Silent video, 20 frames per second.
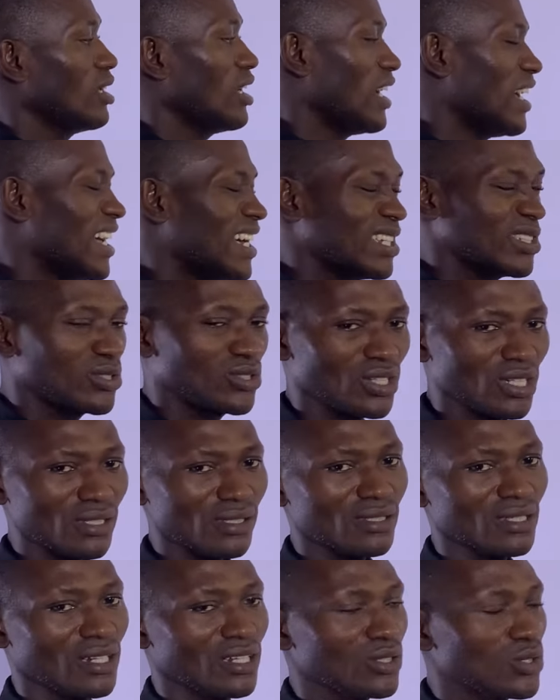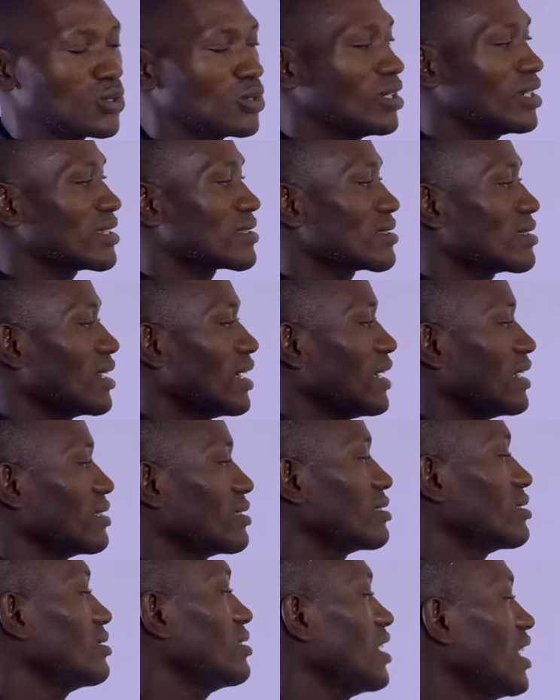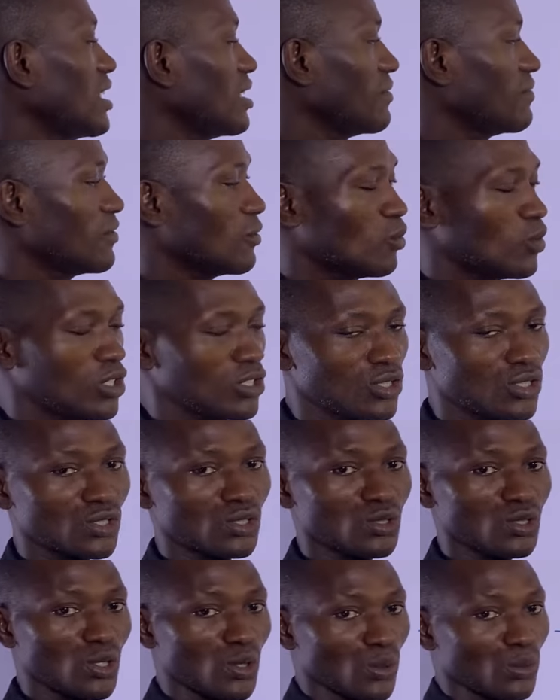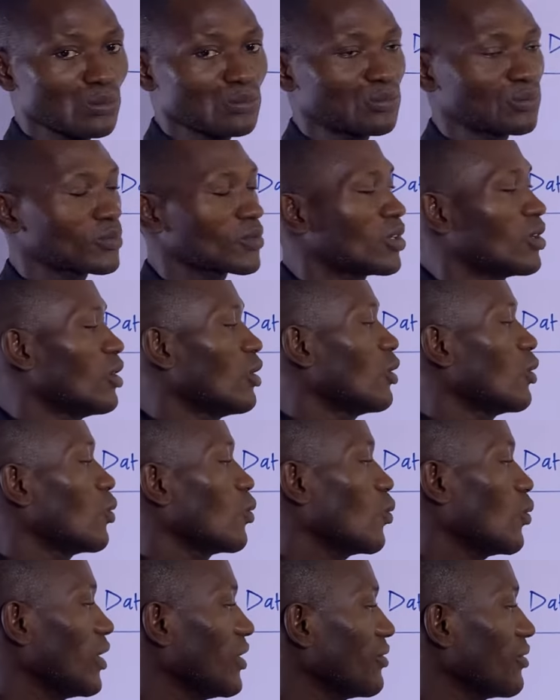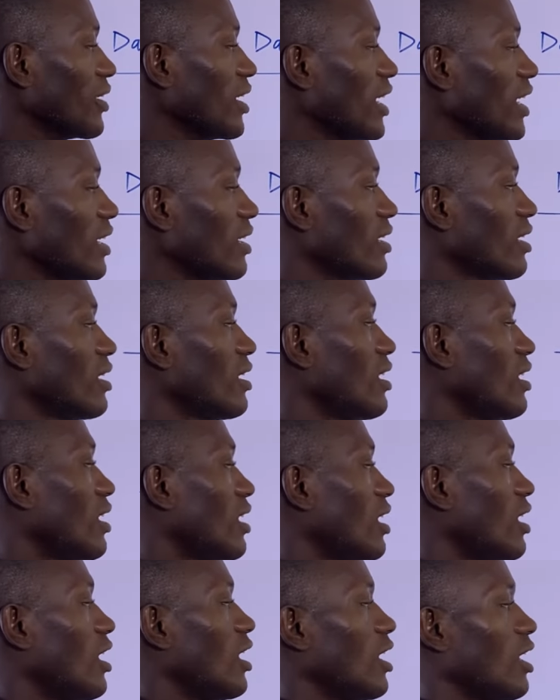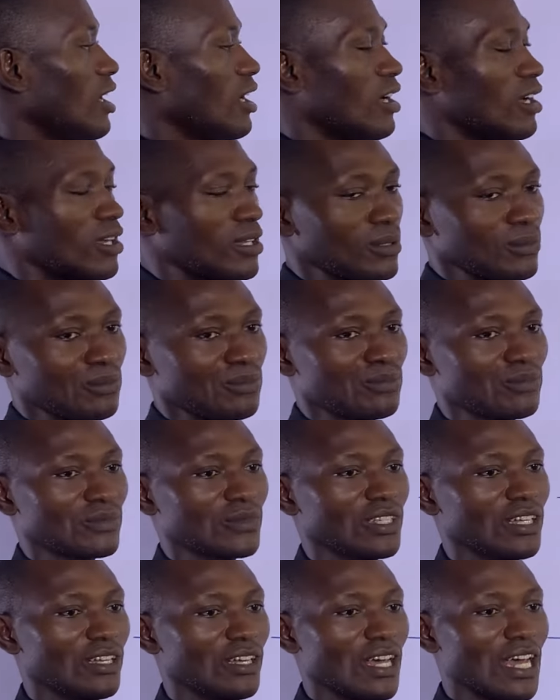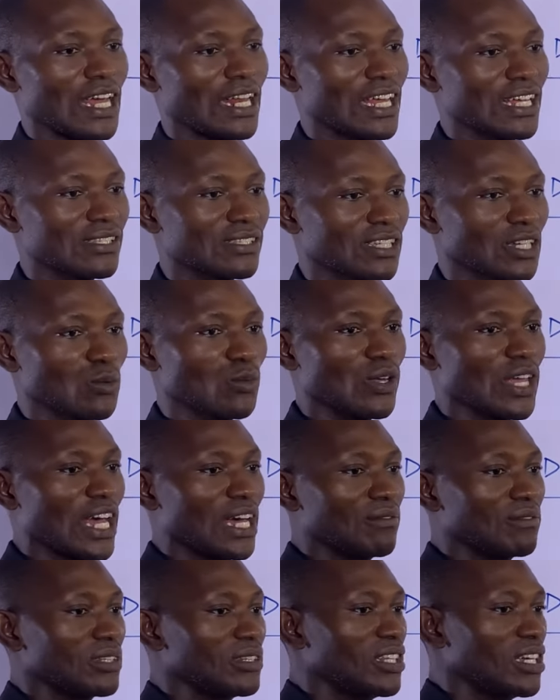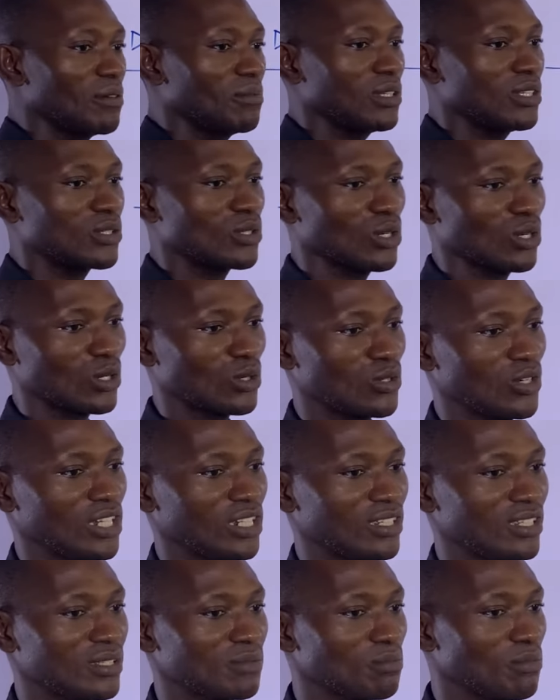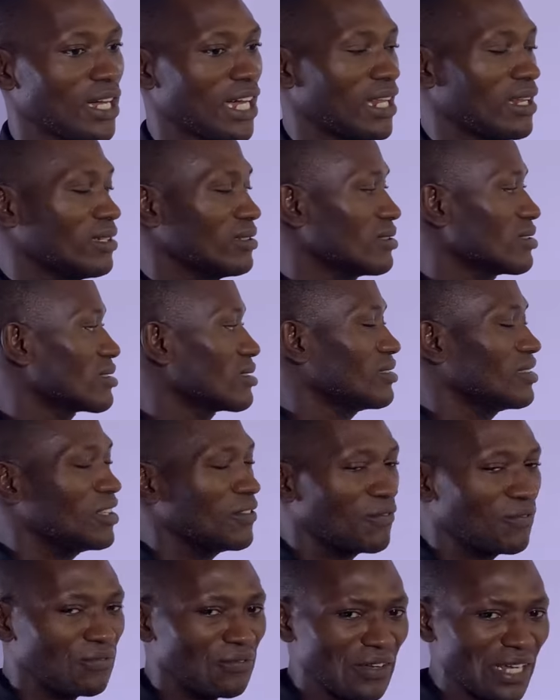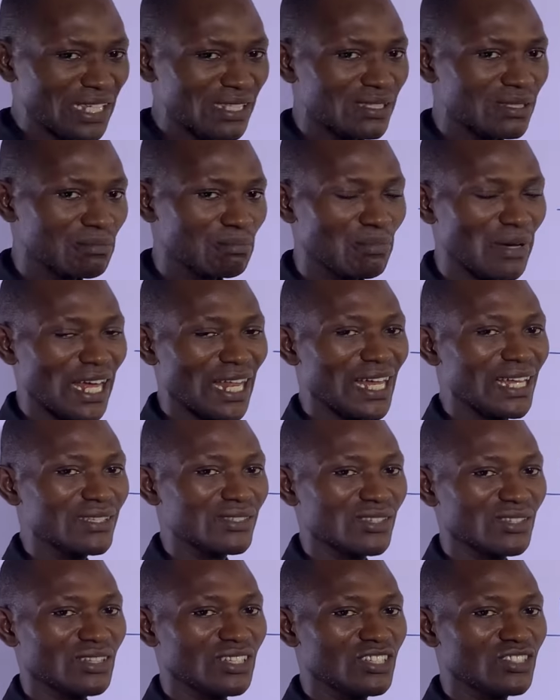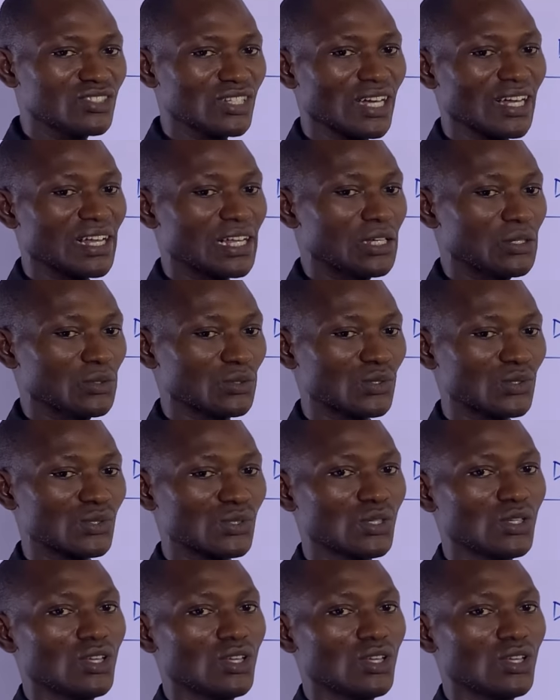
And just a little aside, that if you want to know whether uh, an asset will have a debit or credit balance, the first balance in each account